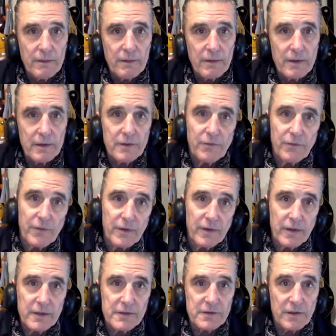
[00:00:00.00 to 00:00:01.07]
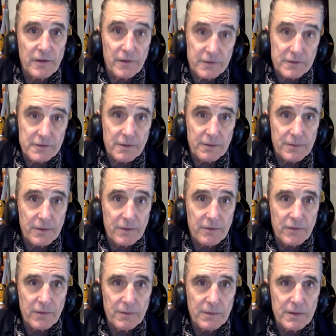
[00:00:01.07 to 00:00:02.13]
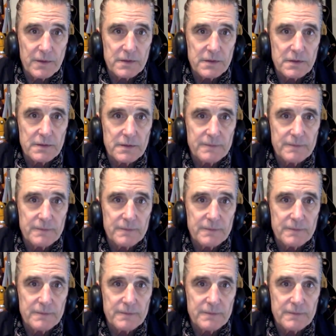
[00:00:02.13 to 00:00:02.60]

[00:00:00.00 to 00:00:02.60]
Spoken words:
at the very least learn something from this.